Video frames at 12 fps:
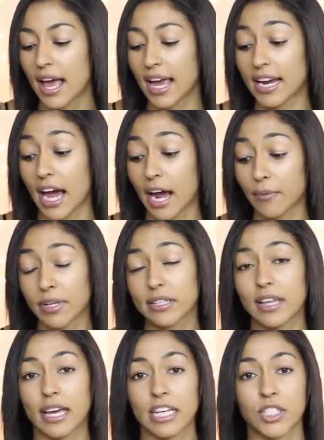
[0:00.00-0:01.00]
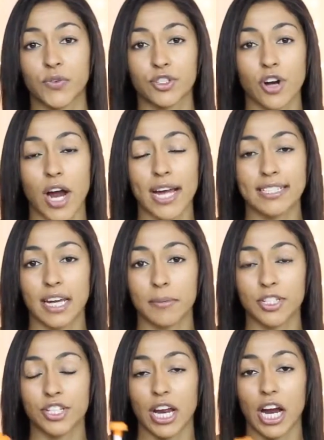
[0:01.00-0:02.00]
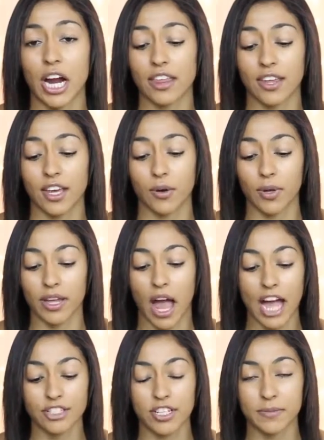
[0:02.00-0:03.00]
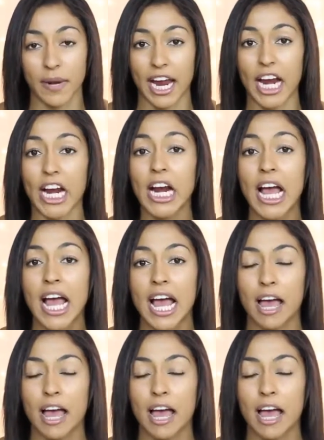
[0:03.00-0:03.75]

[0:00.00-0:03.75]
And I really like it. It's for dry and damaged hair. I think it really hydrates my hair.